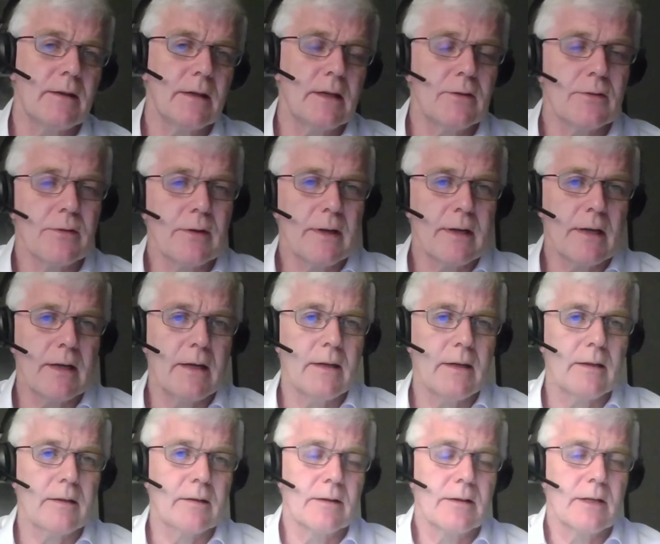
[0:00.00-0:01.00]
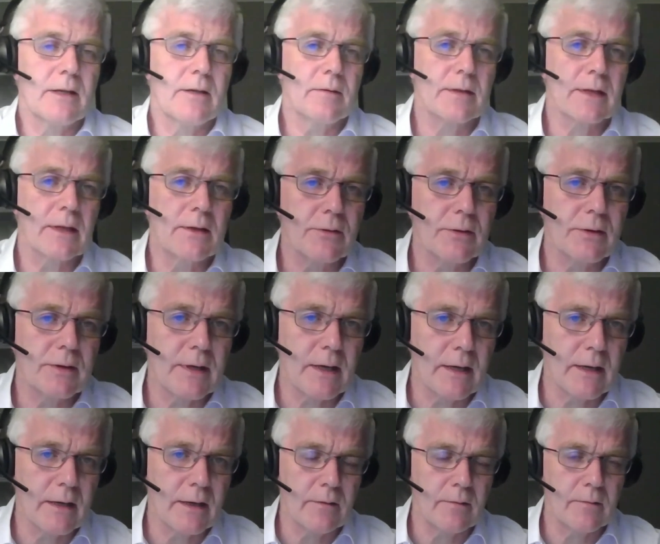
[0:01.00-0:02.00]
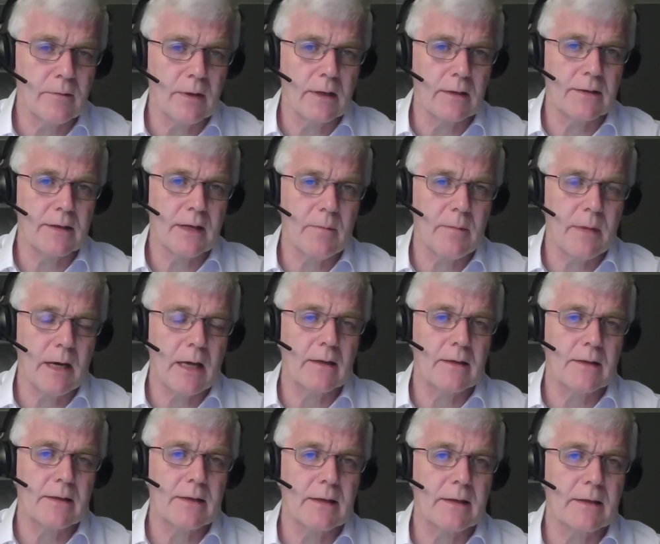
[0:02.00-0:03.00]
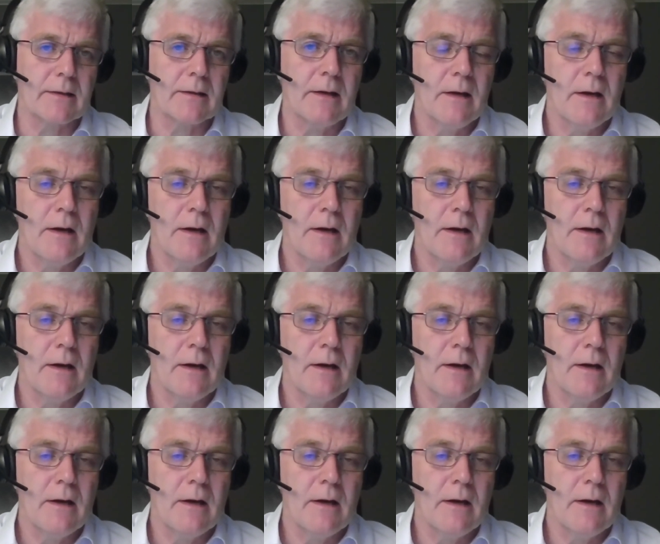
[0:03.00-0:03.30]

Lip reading: intraday, continuous intraday, real-time balancing,